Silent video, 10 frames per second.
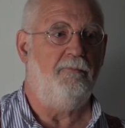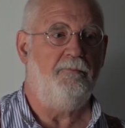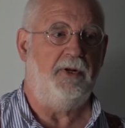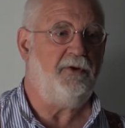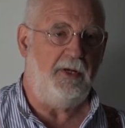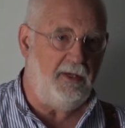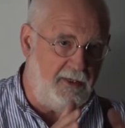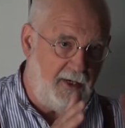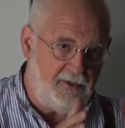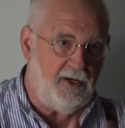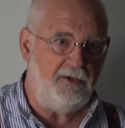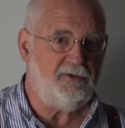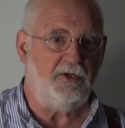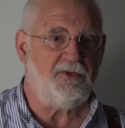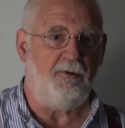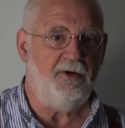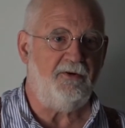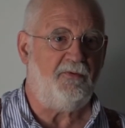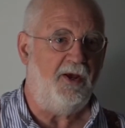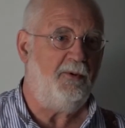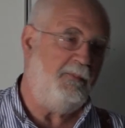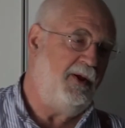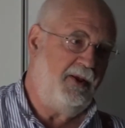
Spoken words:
But it's a totally different area.